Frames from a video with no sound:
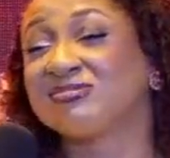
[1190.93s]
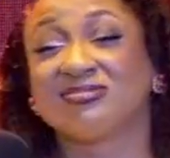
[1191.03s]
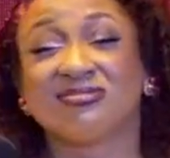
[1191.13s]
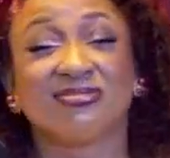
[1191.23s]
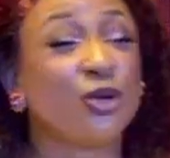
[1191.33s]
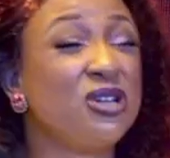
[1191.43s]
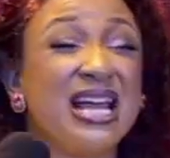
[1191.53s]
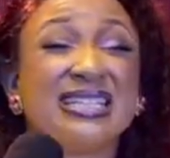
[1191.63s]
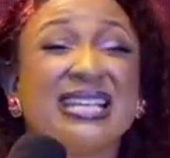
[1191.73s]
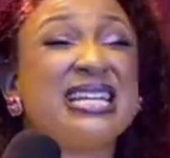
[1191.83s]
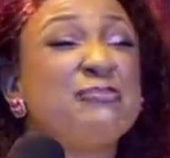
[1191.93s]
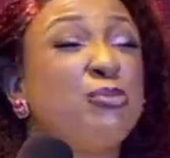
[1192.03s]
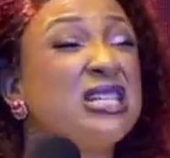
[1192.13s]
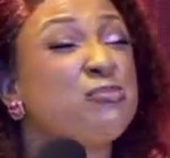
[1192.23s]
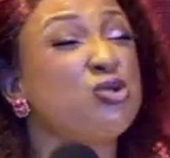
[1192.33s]
Don't let
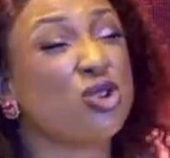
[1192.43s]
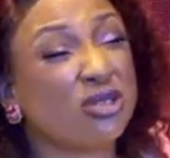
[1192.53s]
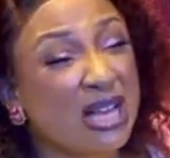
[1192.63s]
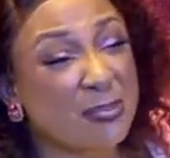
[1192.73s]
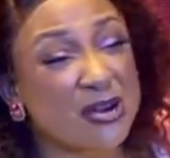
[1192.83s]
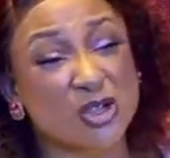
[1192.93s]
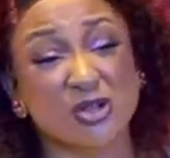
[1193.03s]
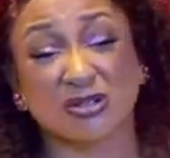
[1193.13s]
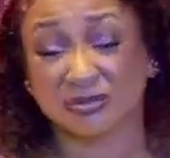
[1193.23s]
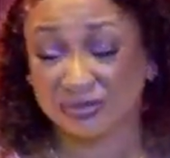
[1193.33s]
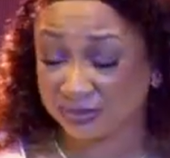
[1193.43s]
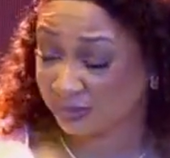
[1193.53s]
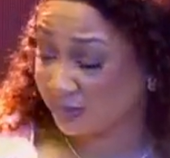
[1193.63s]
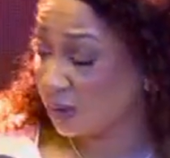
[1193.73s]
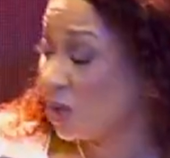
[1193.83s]
anybody put you under pressure.
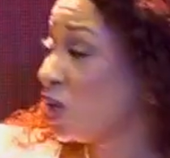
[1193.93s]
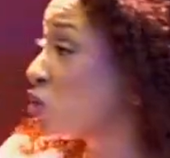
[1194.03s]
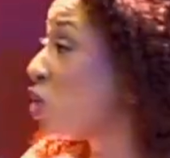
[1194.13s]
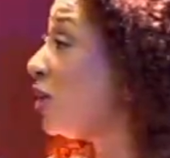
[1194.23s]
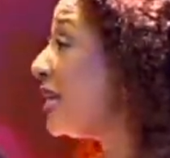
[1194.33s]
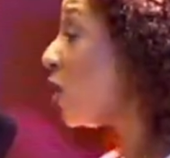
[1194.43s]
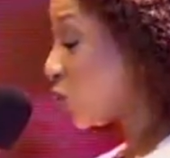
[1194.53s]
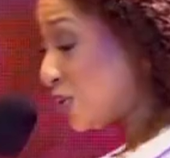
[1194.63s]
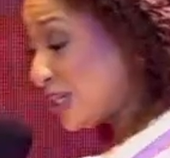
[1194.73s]
So let us read that